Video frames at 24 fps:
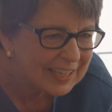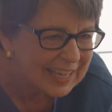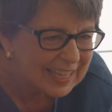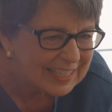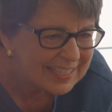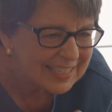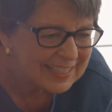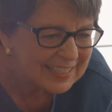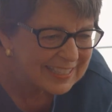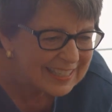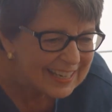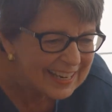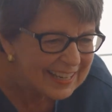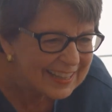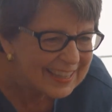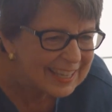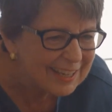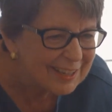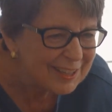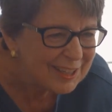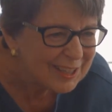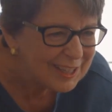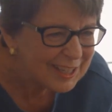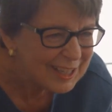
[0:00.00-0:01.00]
our patients
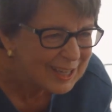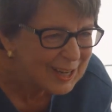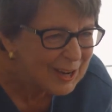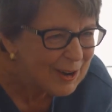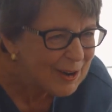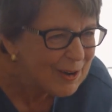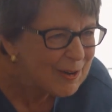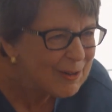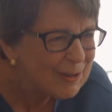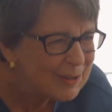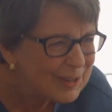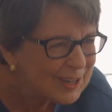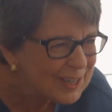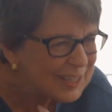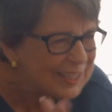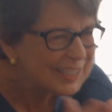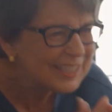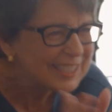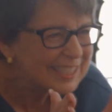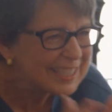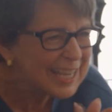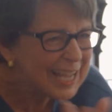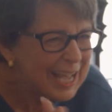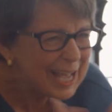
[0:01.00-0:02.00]
something they didn't have
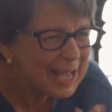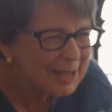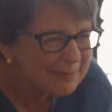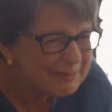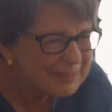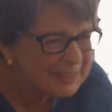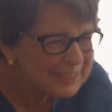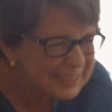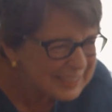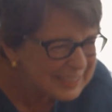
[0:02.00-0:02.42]
before, and